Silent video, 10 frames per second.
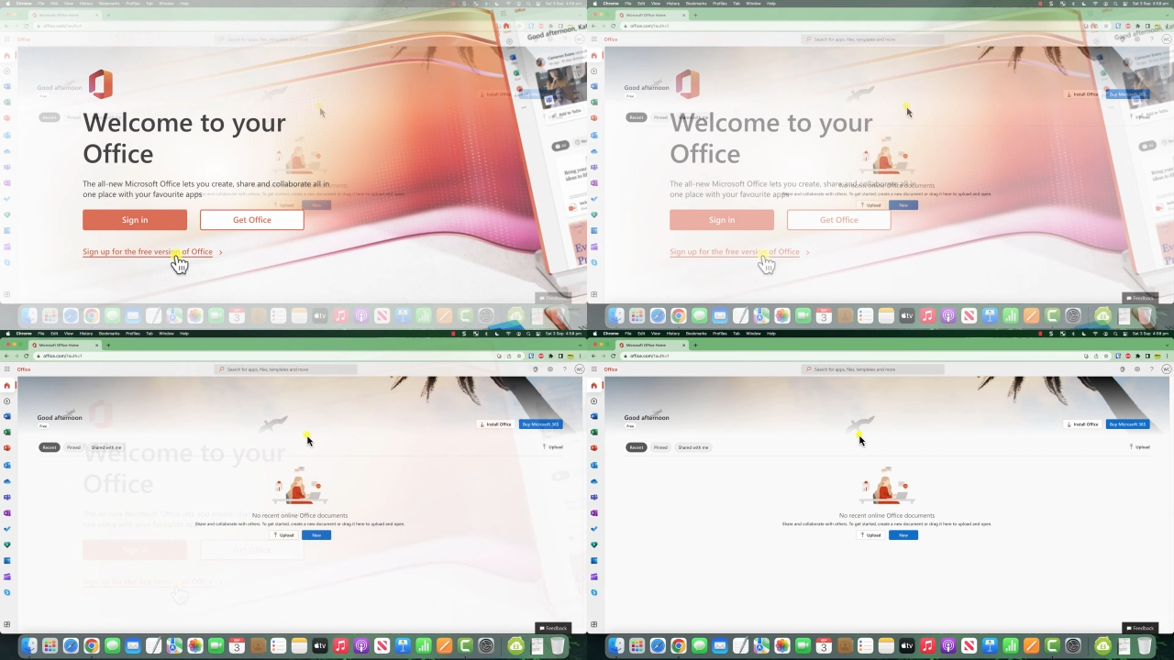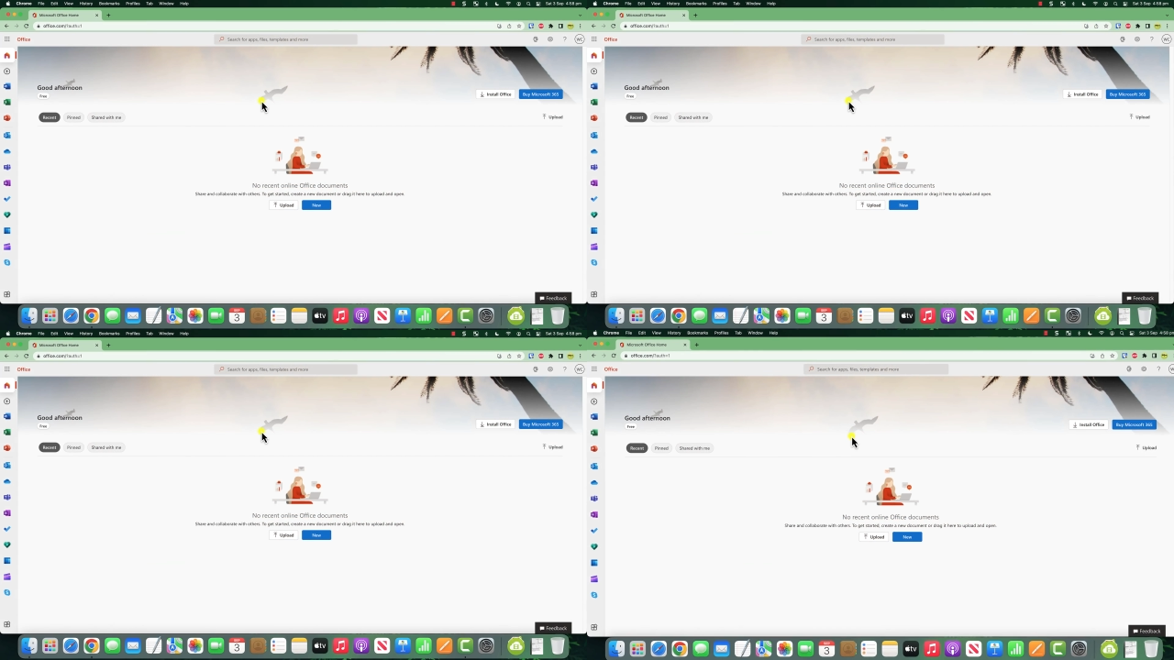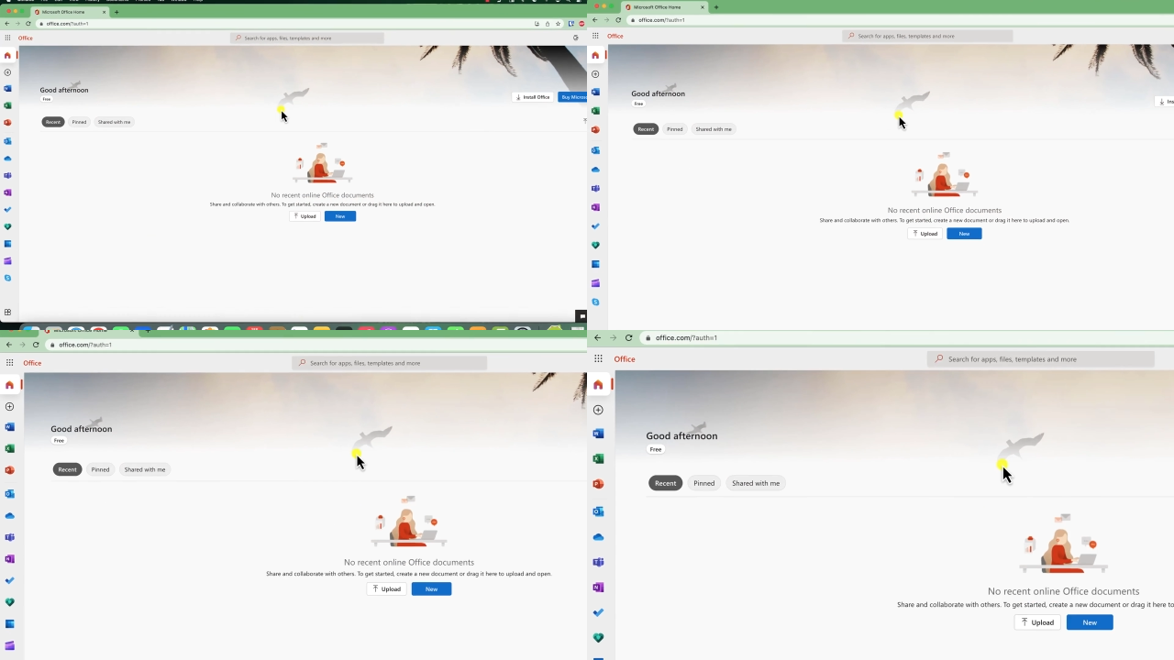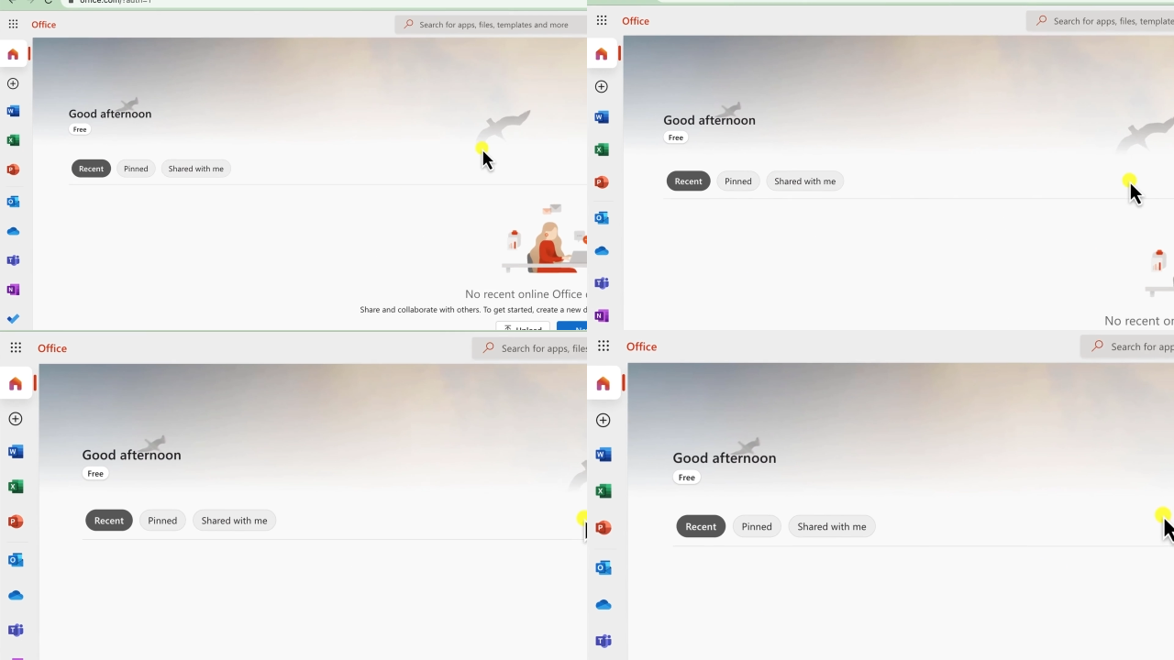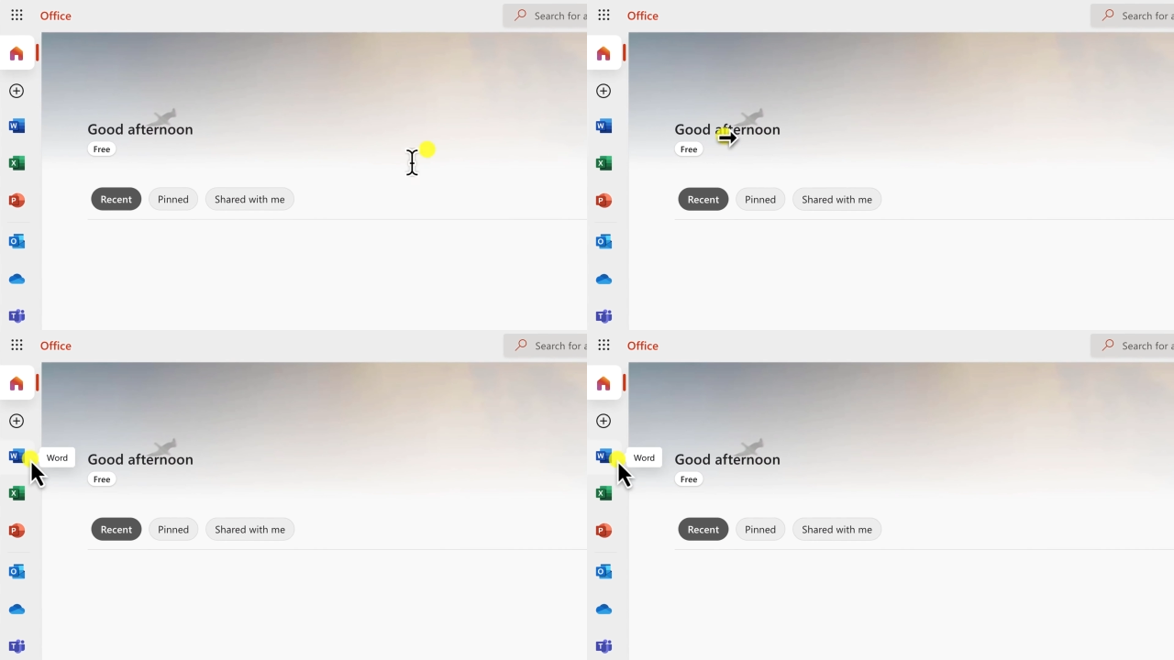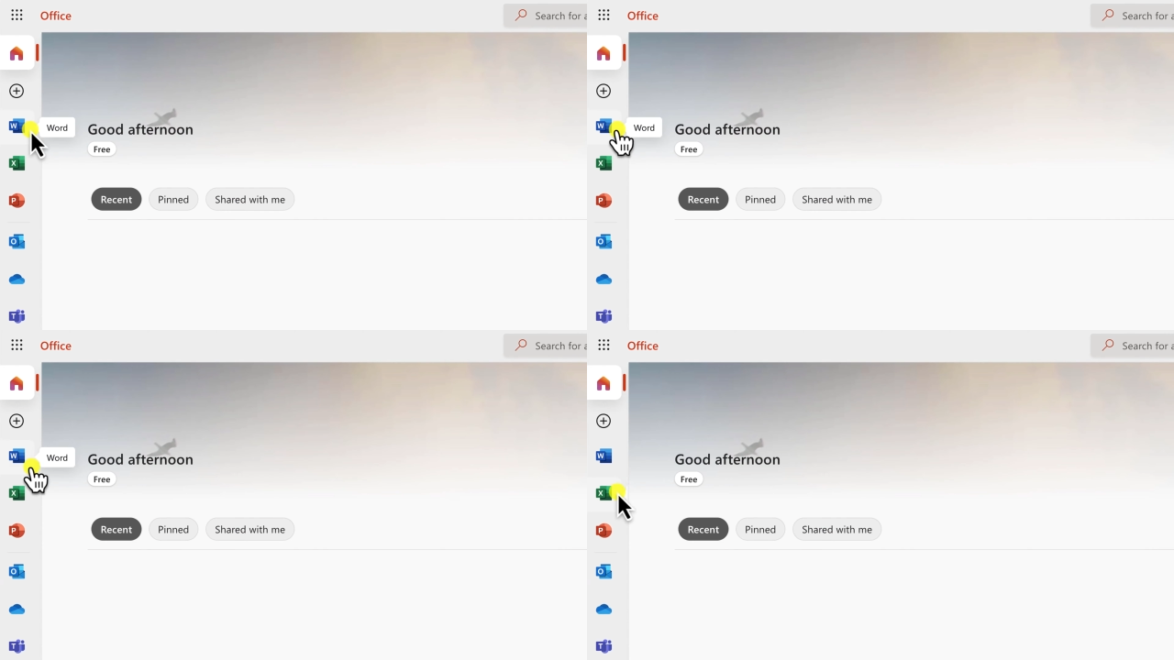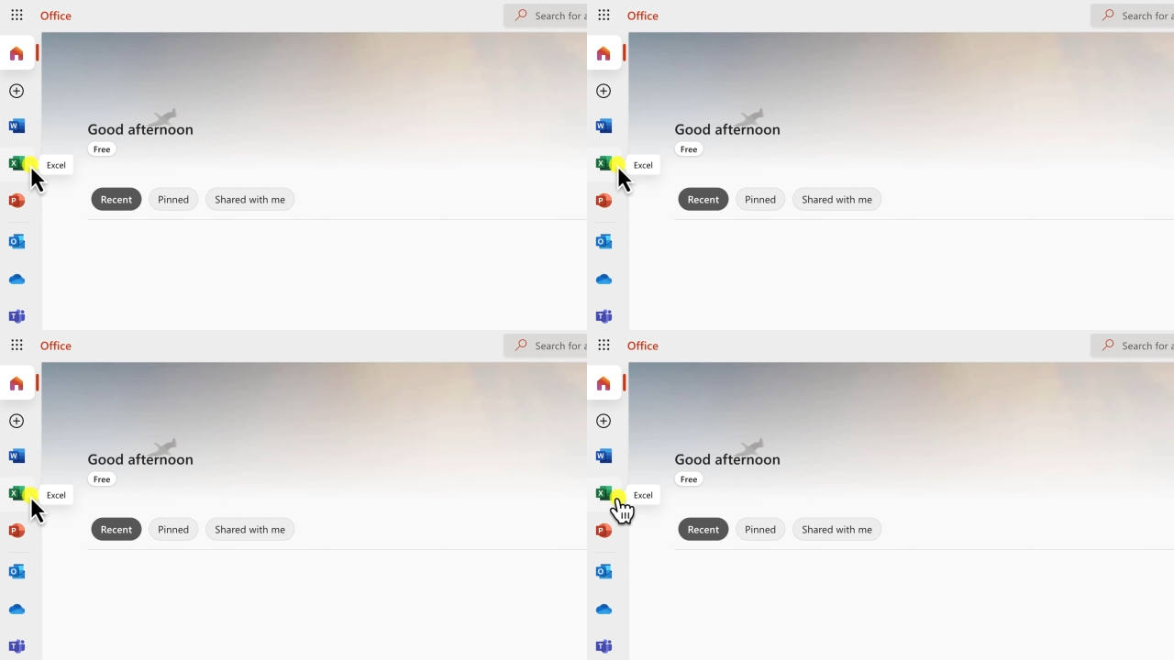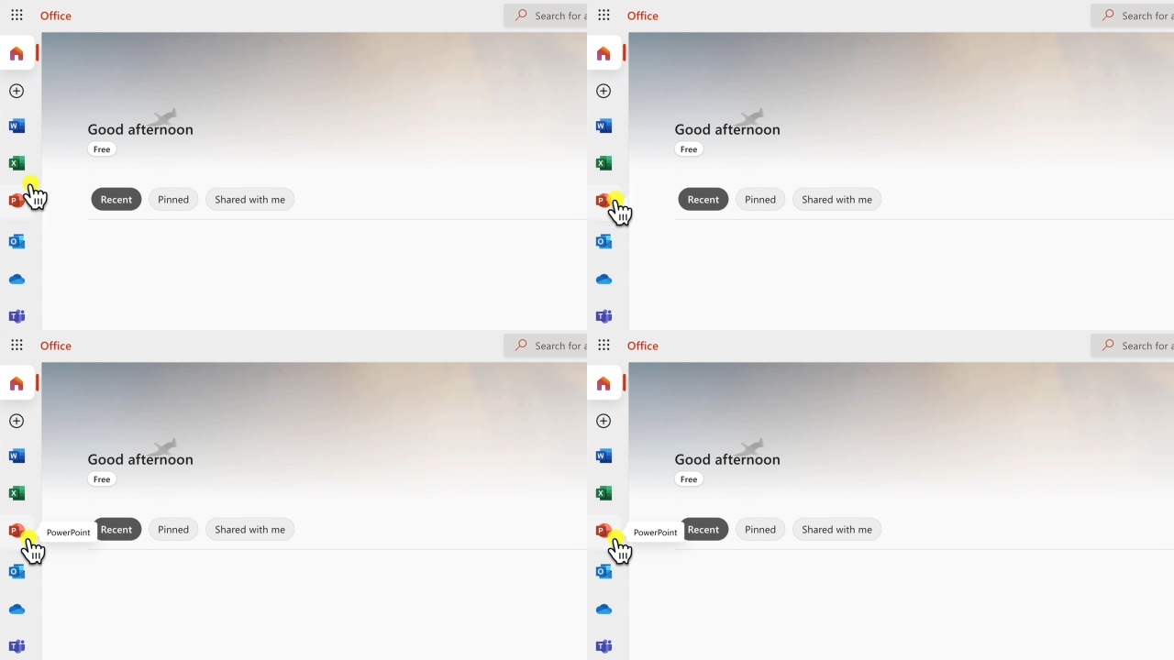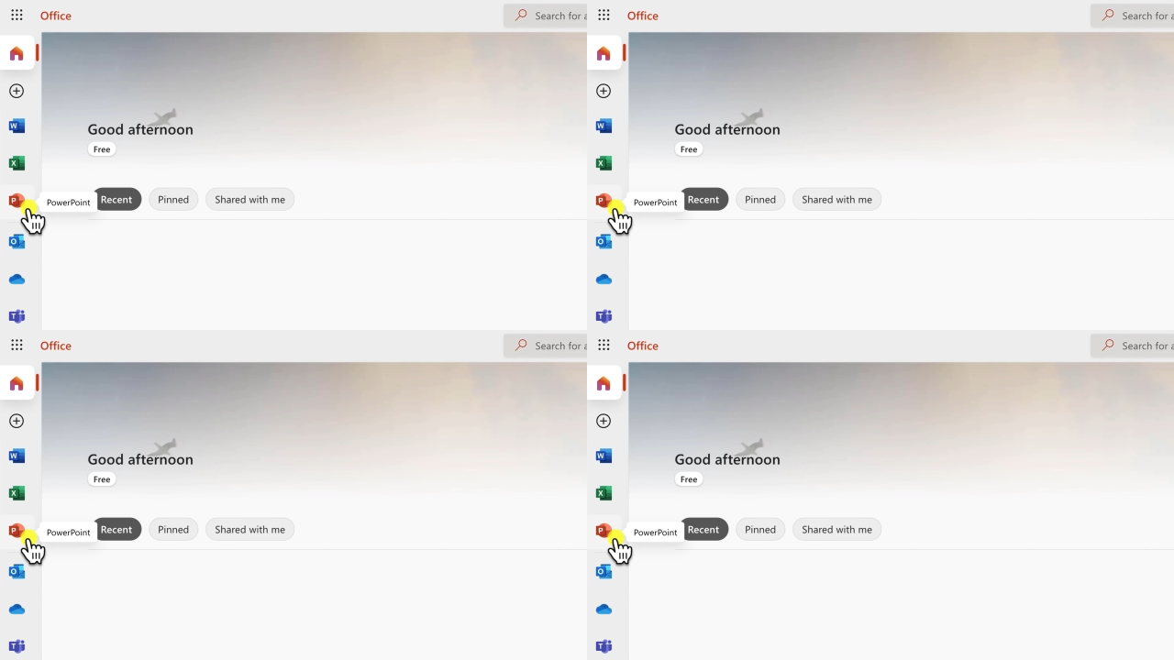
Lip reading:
[unreadable: no face in view]